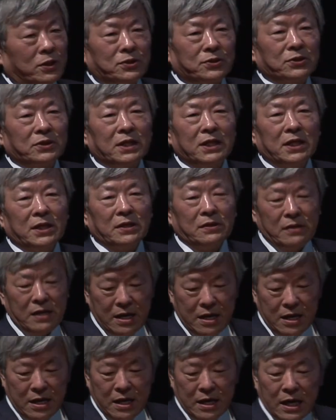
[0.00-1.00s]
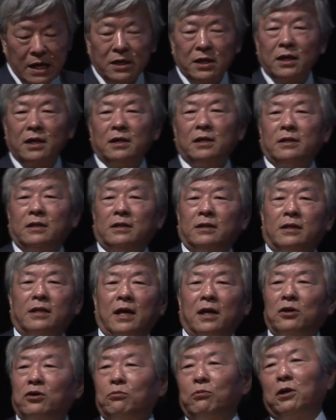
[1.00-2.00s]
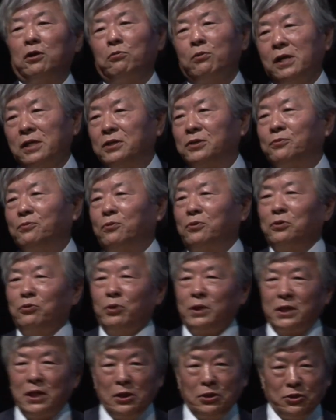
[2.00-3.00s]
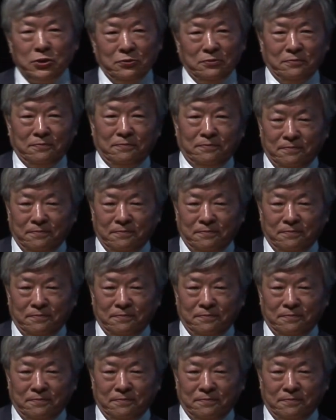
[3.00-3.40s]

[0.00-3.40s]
person here. And thank you very much for your attention.